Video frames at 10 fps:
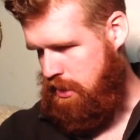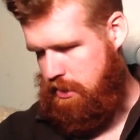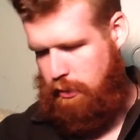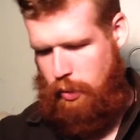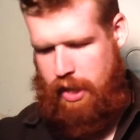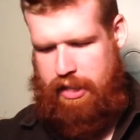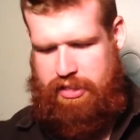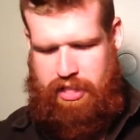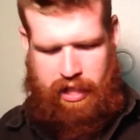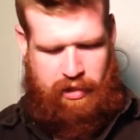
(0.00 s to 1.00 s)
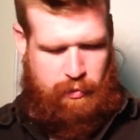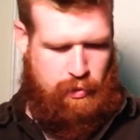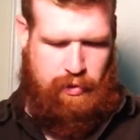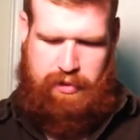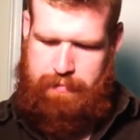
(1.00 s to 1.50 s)
the greatest thing in the
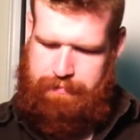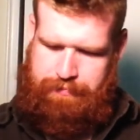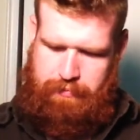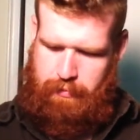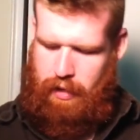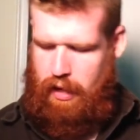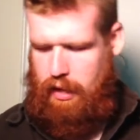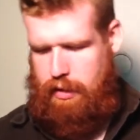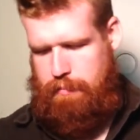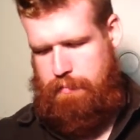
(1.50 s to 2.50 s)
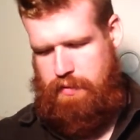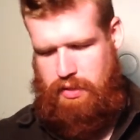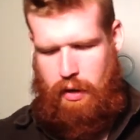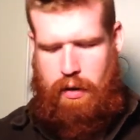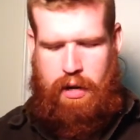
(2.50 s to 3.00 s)
world.
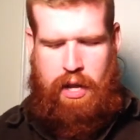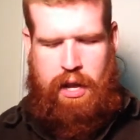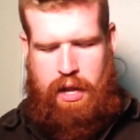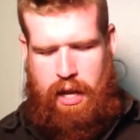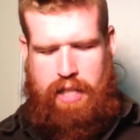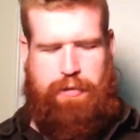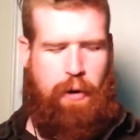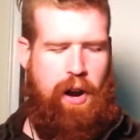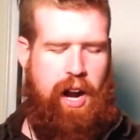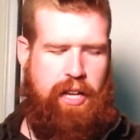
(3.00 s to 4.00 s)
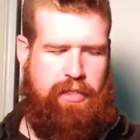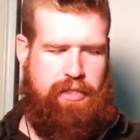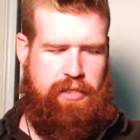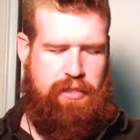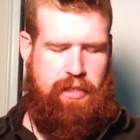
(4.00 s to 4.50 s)
So, as far
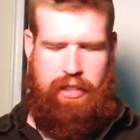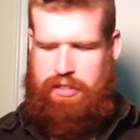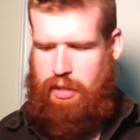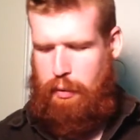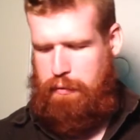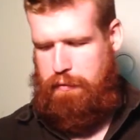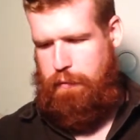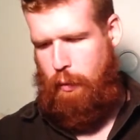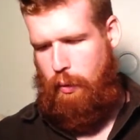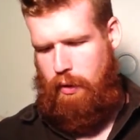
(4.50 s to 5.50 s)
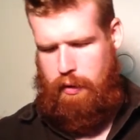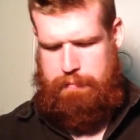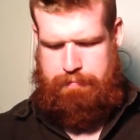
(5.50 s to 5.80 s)
as things go for